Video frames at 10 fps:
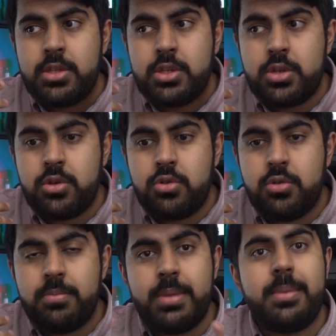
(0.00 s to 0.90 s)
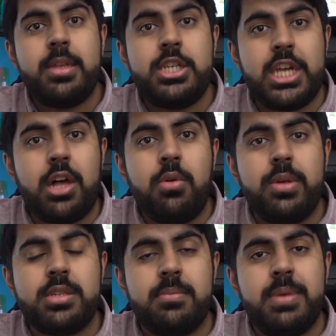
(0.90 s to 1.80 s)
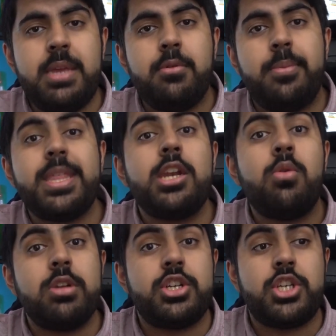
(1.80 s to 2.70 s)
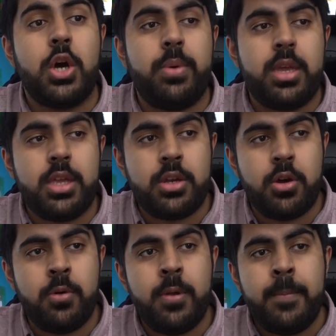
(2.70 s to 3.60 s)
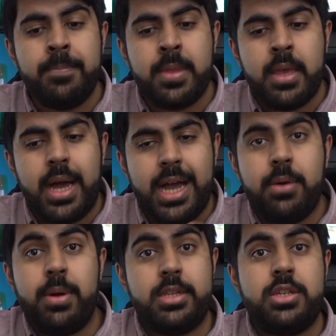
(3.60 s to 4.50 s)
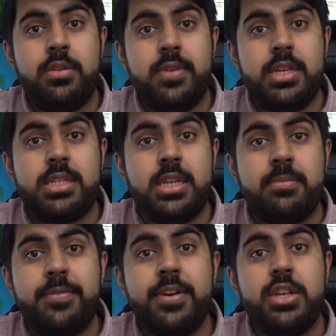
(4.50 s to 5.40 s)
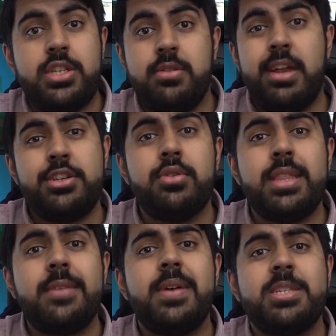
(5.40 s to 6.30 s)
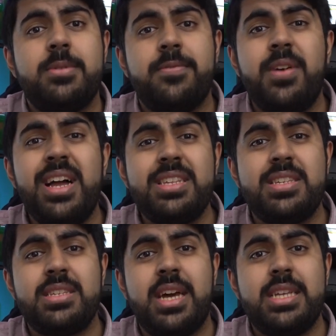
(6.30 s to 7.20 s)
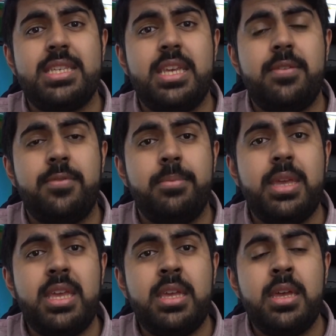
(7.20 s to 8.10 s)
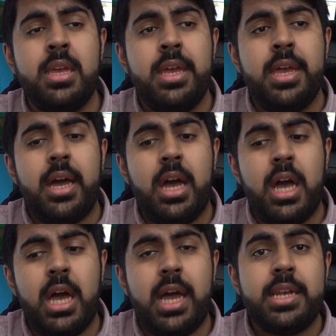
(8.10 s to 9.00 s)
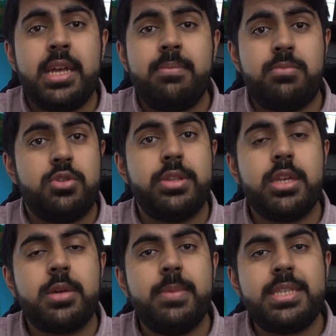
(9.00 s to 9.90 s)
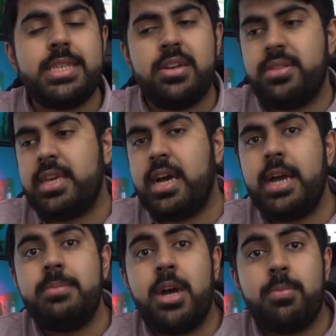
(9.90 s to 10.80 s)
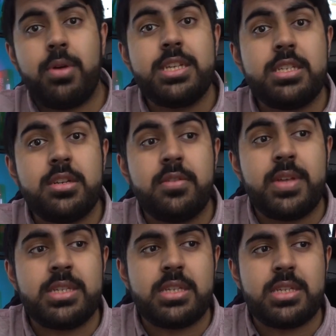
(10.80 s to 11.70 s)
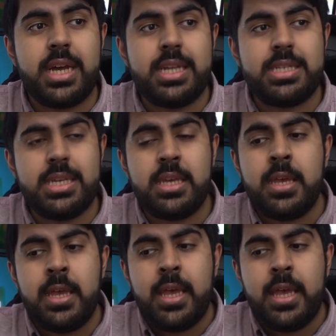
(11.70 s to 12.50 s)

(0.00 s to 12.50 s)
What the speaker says: to maybe gel with some people, but they don't want to show it. I went to university in my first year and I joined the Investment and Finance Society for me, and I joined the committee on that. I'm now president of that society,